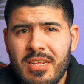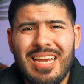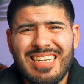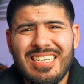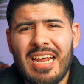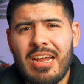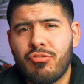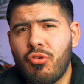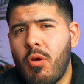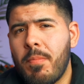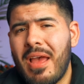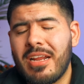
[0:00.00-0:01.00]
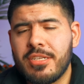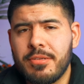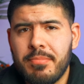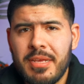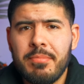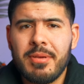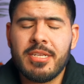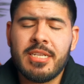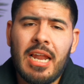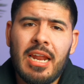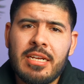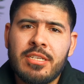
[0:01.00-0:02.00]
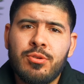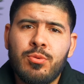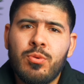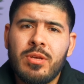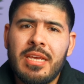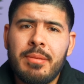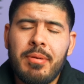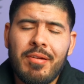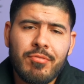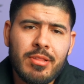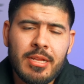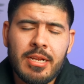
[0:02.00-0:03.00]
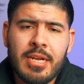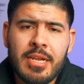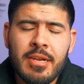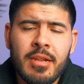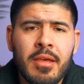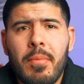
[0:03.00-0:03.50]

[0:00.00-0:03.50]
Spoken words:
and it's not a drawback to me because I like to keep everything clean,